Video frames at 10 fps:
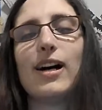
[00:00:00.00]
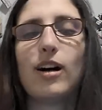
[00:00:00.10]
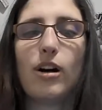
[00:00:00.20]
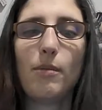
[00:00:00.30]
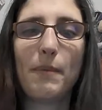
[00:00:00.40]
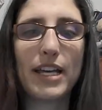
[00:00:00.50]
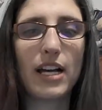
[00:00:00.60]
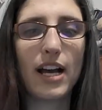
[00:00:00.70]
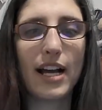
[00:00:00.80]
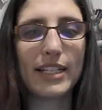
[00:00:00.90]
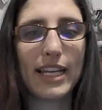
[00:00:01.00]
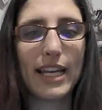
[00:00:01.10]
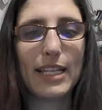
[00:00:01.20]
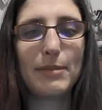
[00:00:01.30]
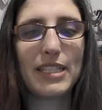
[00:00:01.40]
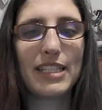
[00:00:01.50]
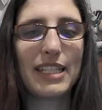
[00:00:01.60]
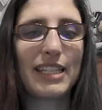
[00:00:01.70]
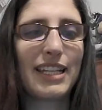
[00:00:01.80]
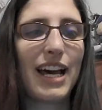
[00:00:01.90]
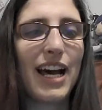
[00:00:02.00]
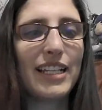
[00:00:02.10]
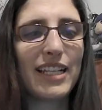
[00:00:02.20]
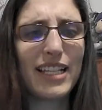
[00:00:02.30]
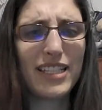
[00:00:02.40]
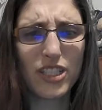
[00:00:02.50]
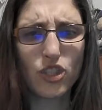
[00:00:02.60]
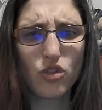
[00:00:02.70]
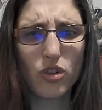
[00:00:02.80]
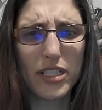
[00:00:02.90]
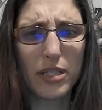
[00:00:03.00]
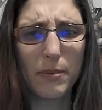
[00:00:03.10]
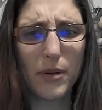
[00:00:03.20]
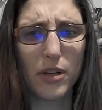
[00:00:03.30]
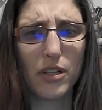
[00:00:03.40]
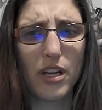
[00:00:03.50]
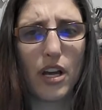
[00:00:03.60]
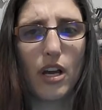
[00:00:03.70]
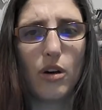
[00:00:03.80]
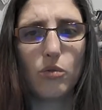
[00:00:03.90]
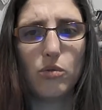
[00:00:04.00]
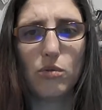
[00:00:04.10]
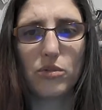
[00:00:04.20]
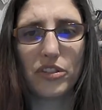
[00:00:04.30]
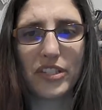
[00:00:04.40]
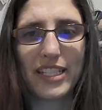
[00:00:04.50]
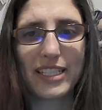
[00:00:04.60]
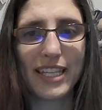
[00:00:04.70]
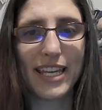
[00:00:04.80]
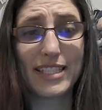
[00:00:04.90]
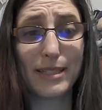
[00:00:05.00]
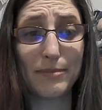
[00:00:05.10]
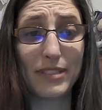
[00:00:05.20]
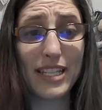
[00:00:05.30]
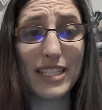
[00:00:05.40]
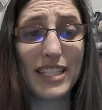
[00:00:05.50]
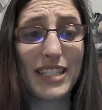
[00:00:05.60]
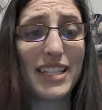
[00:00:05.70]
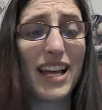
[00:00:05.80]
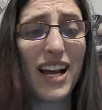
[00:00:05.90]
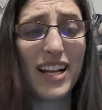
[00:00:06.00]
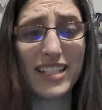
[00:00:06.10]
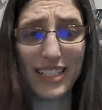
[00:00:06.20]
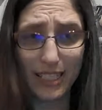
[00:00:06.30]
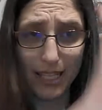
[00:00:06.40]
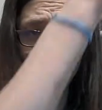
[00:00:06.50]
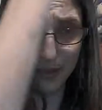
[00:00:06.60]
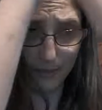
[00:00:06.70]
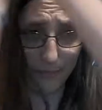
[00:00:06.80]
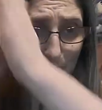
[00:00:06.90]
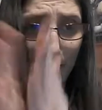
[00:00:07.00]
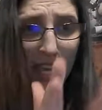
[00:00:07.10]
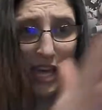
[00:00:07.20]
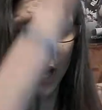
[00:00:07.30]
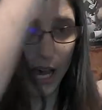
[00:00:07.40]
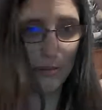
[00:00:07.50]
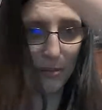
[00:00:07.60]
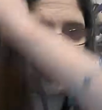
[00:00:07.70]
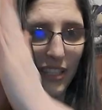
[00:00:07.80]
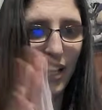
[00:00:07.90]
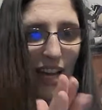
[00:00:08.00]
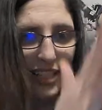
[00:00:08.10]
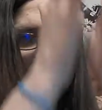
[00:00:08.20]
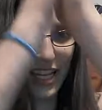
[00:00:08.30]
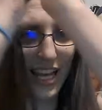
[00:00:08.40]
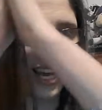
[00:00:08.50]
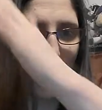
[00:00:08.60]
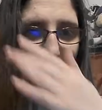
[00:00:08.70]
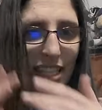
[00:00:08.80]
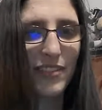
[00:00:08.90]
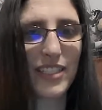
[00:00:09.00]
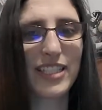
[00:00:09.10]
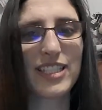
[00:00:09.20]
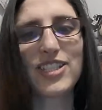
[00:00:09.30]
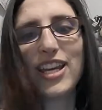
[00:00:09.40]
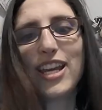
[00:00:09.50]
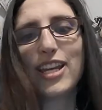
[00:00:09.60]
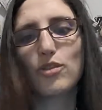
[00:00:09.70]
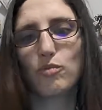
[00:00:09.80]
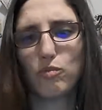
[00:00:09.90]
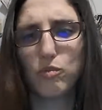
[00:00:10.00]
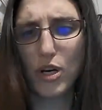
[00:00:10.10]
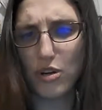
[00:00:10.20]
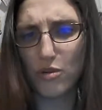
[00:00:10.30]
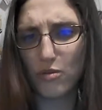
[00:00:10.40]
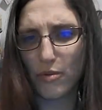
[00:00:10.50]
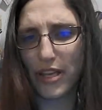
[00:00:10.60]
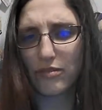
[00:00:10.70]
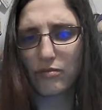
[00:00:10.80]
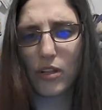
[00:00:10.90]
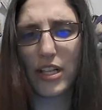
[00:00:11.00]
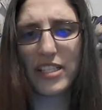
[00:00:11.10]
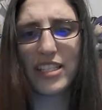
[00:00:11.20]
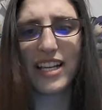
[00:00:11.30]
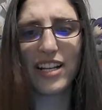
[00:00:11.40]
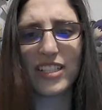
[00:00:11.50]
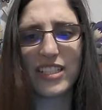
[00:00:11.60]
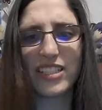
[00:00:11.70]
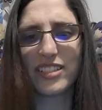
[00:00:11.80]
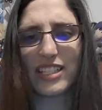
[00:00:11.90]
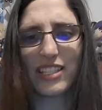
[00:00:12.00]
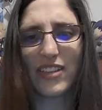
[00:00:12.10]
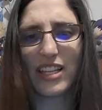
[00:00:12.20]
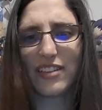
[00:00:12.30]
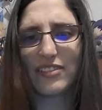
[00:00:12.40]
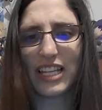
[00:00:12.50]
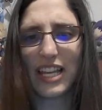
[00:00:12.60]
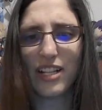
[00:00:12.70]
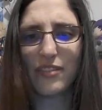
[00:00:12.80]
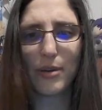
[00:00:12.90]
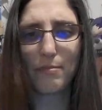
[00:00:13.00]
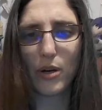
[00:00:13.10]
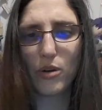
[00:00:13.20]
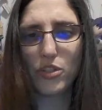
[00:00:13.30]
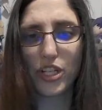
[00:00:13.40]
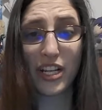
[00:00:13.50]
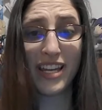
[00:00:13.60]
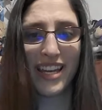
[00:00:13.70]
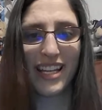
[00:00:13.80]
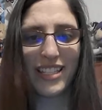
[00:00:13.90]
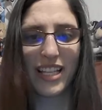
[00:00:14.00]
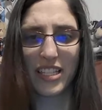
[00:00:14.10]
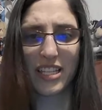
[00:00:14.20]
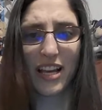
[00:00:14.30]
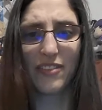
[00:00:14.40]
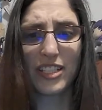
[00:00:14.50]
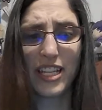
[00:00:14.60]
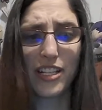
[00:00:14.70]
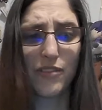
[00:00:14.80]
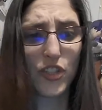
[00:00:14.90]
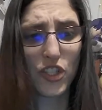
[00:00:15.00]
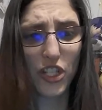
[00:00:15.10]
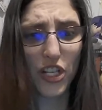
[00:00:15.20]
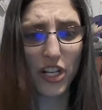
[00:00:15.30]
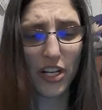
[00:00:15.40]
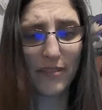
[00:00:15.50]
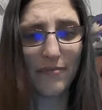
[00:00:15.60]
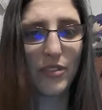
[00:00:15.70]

Oh my god, Adamantine Kata, indestructible! Ooh, Tokita's getting some distance, and the audience is a, a flooding the high level exchange. Woo! And Roland Donaire is still giving off an air of composure. He's a tough contender for sure.